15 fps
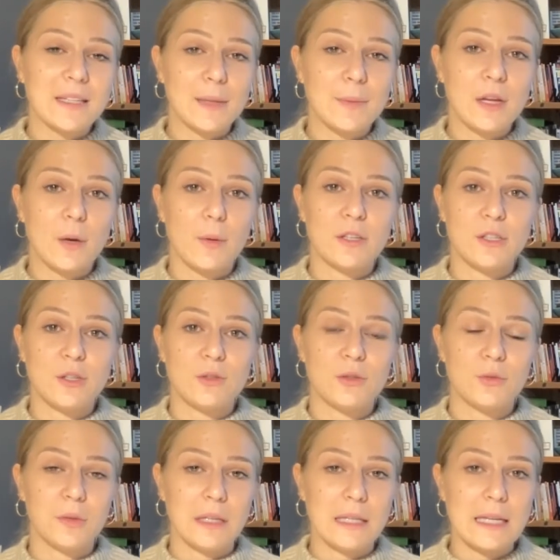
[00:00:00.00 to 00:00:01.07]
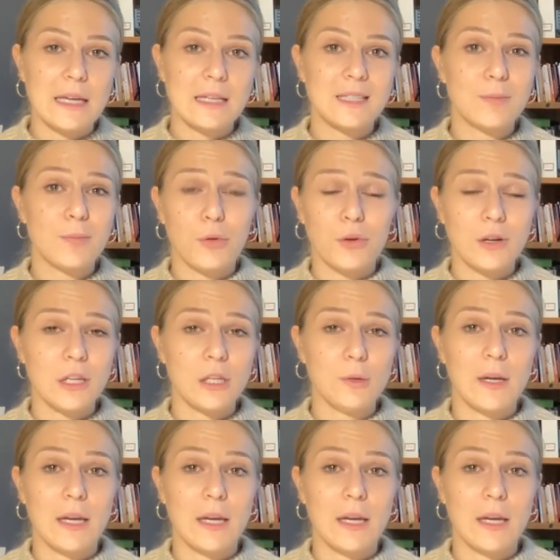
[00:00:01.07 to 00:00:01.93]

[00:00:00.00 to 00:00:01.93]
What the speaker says: that we go into to really supporting you